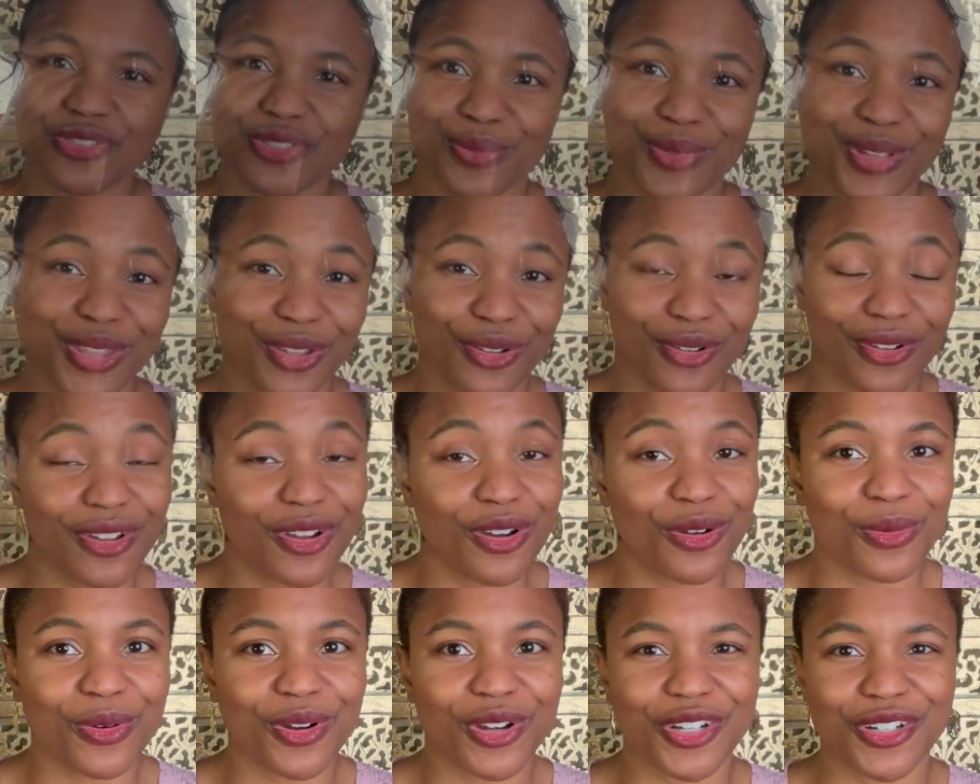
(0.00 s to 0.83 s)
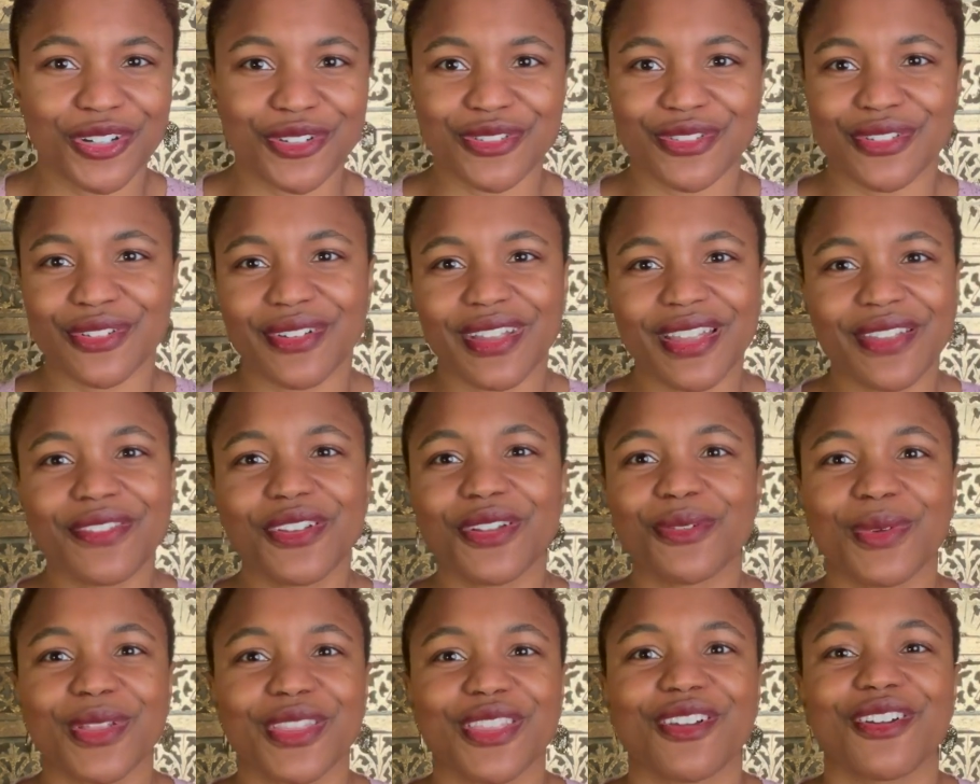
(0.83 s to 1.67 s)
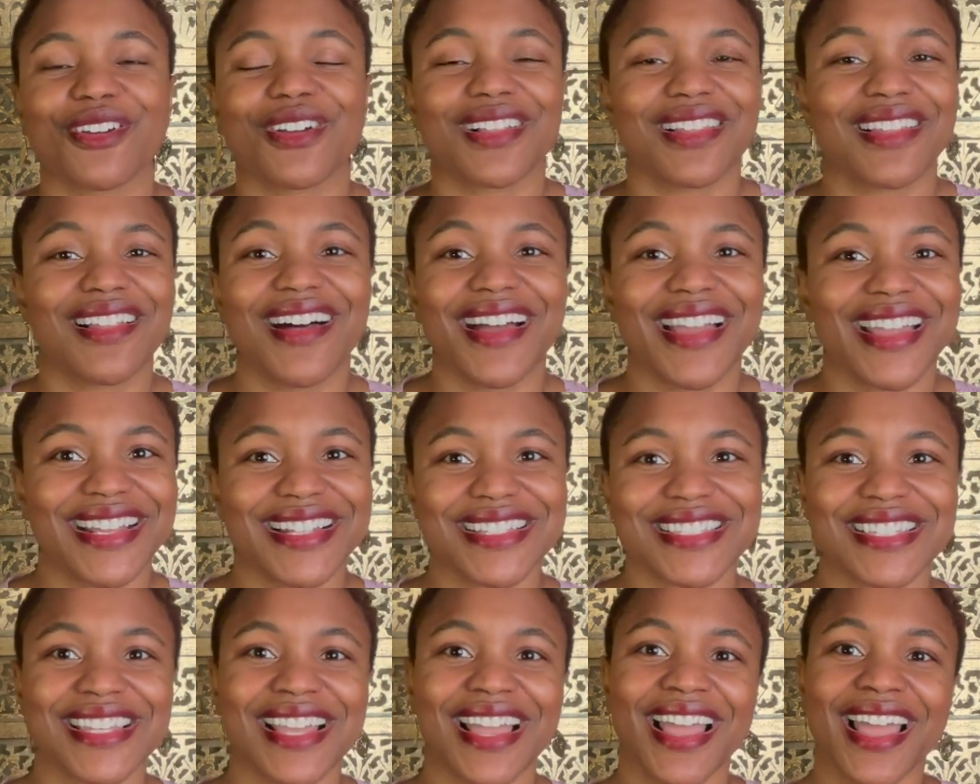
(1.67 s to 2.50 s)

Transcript: or with our coworkers or even with our clients.